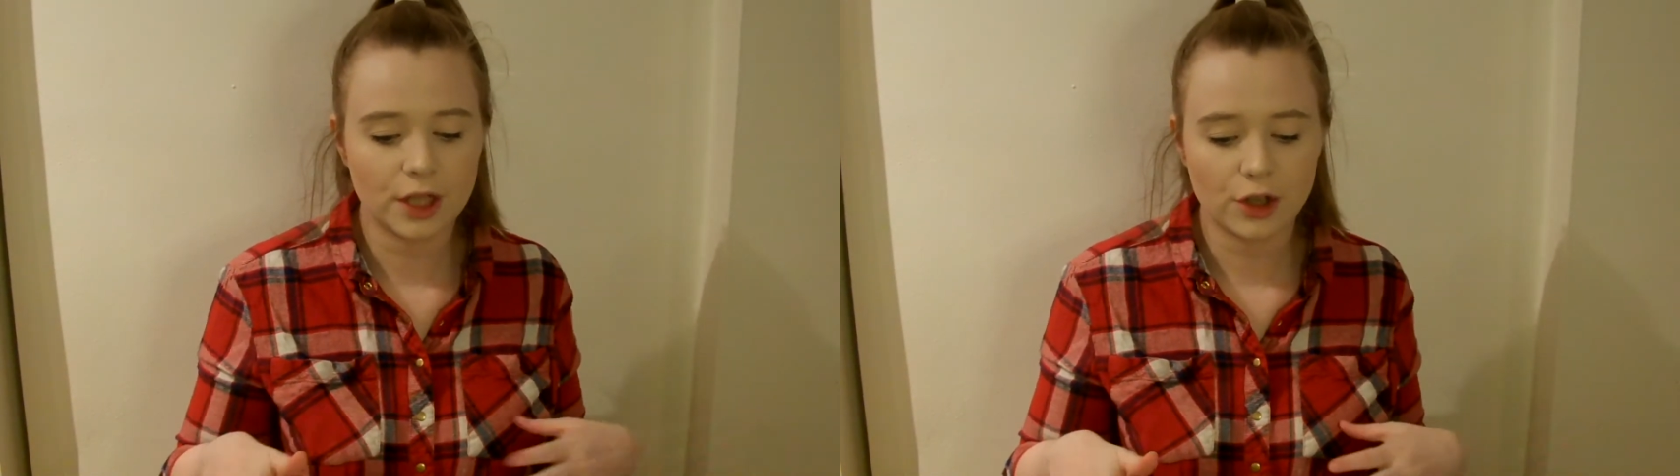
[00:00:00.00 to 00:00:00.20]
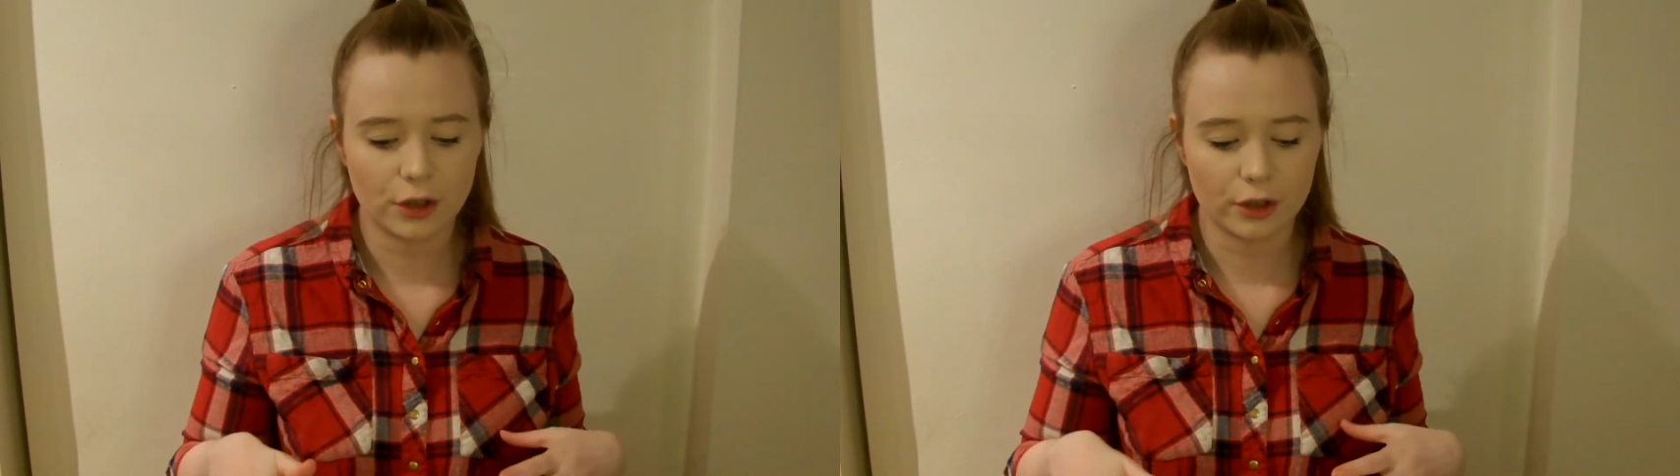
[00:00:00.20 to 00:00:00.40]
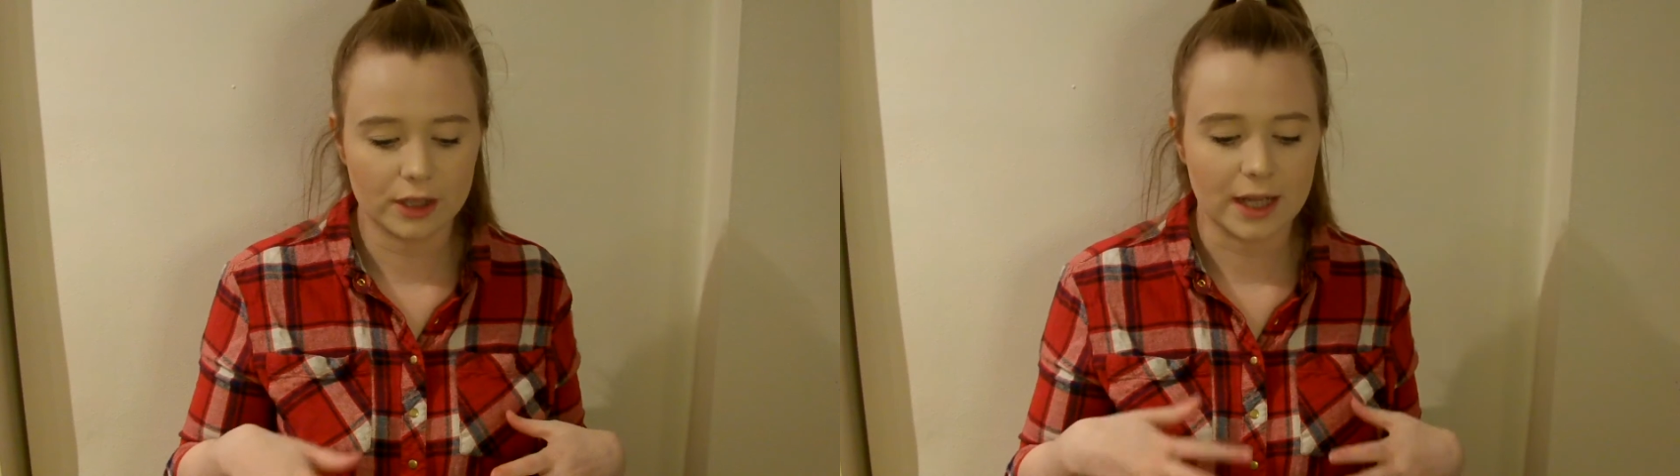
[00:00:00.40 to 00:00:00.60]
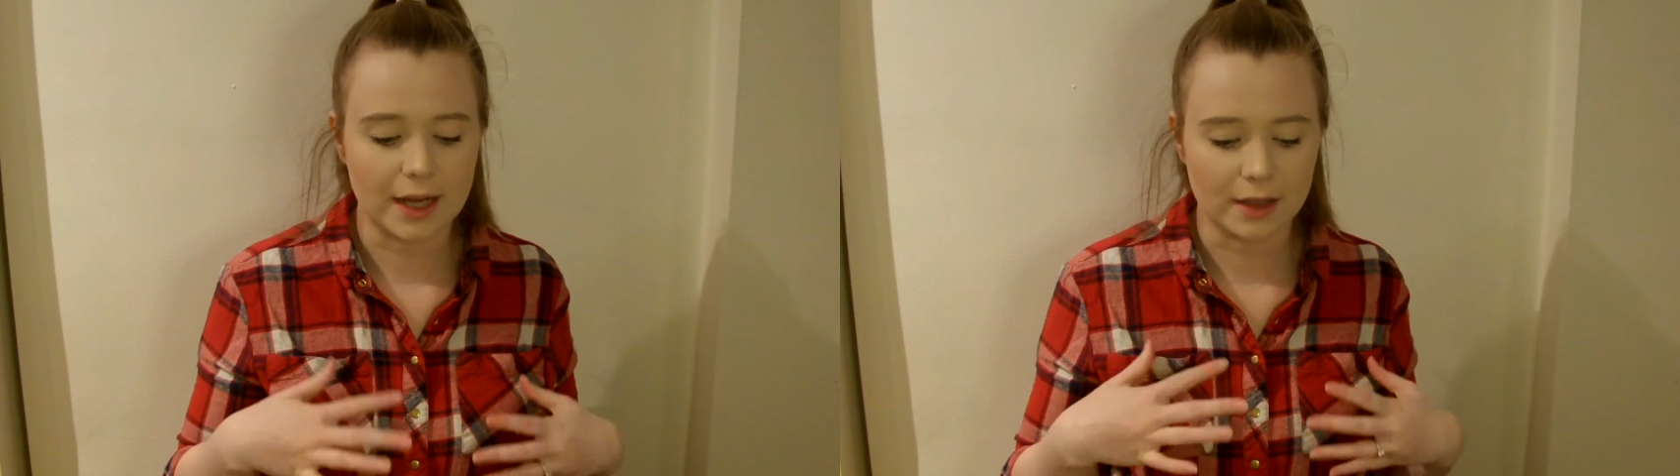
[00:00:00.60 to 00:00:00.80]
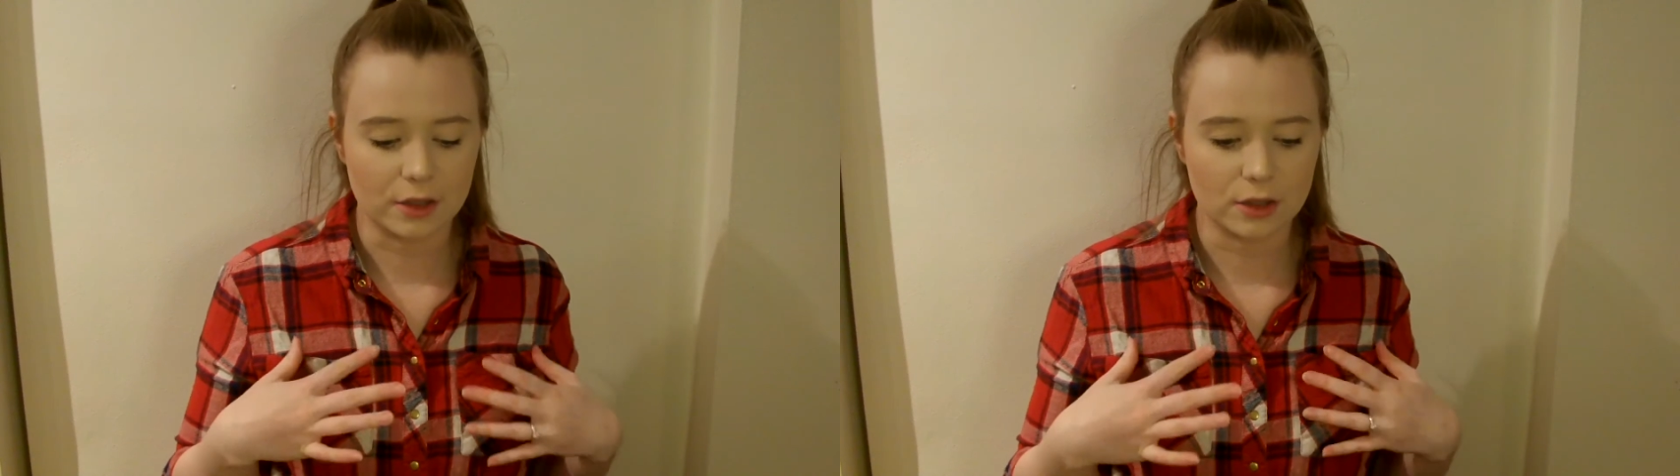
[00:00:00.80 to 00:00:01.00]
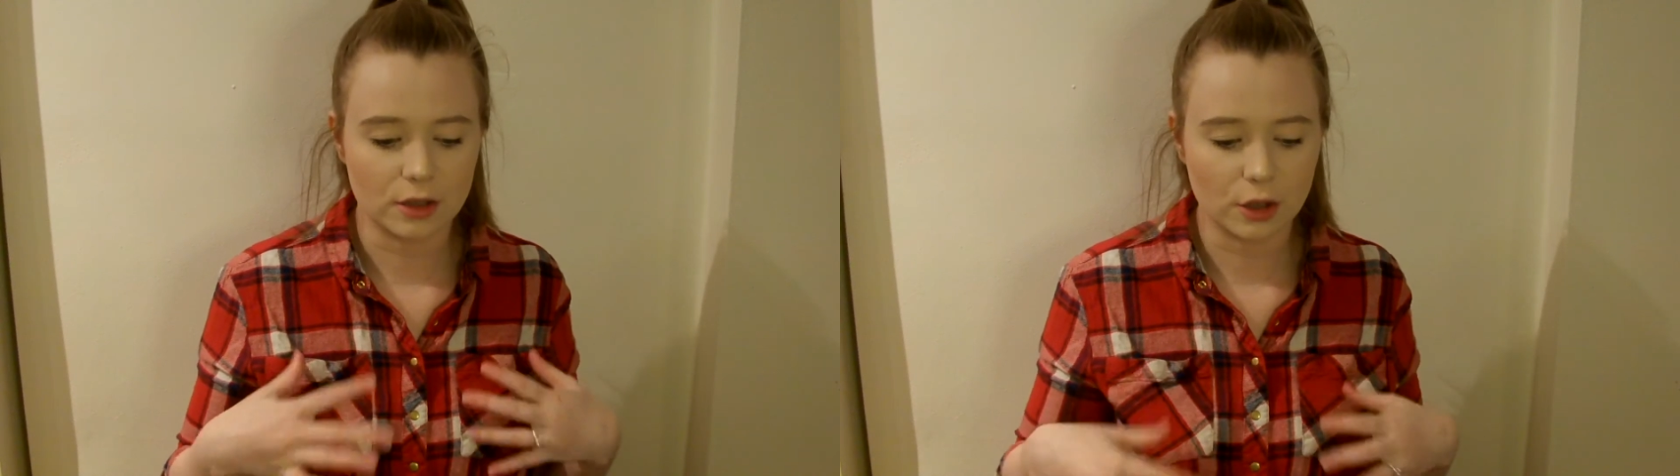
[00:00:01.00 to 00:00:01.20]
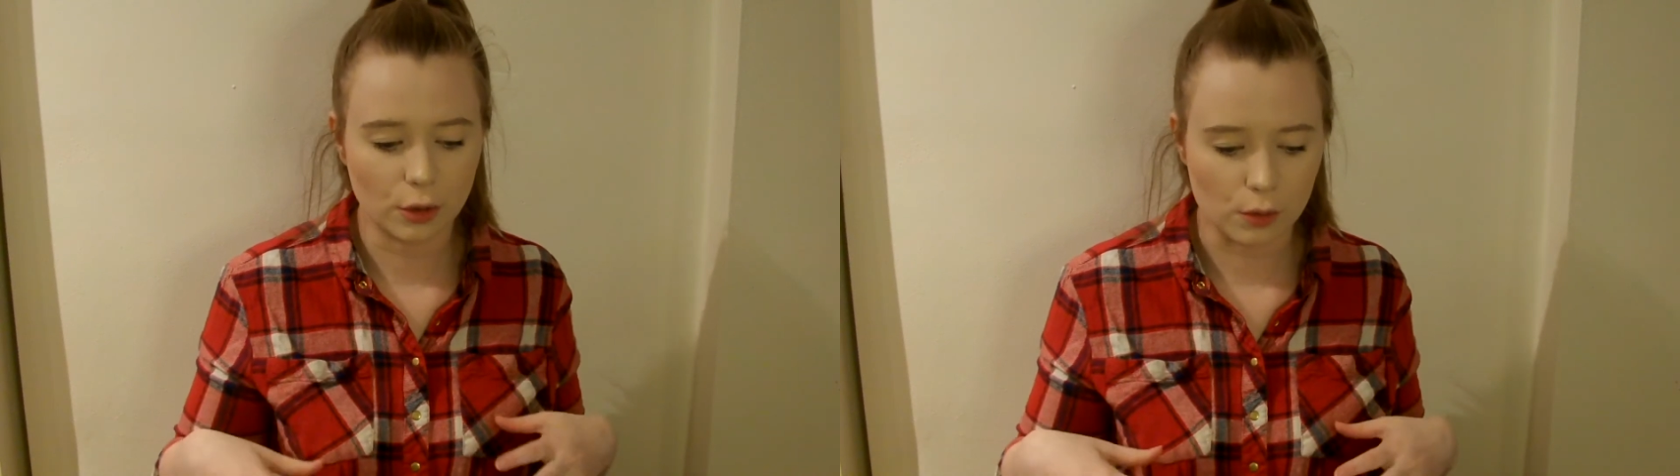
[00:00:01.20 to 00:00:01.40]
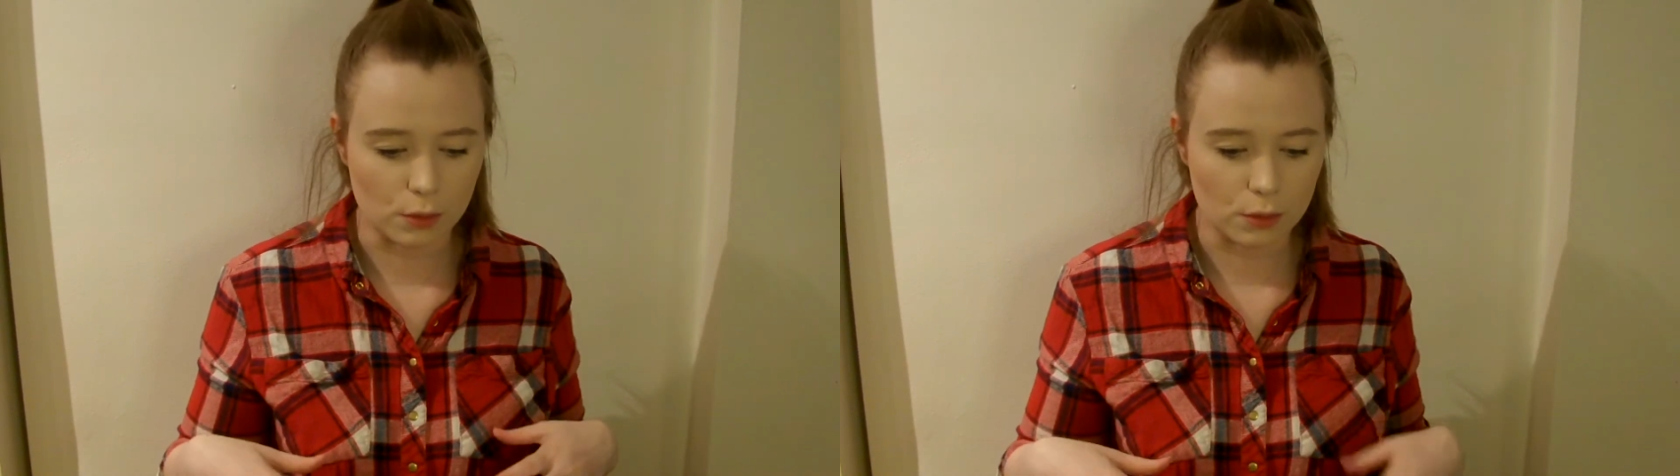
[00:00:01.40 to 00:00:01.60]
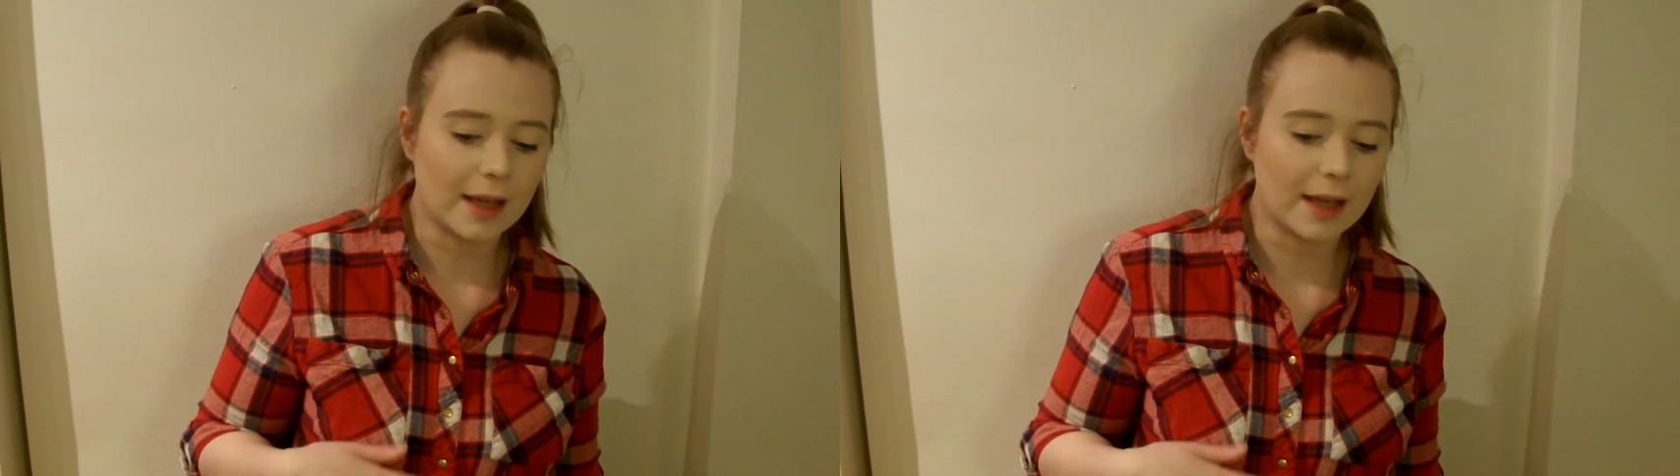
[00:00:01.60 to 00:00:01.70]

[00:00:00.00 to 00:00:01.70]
cooked and cooled.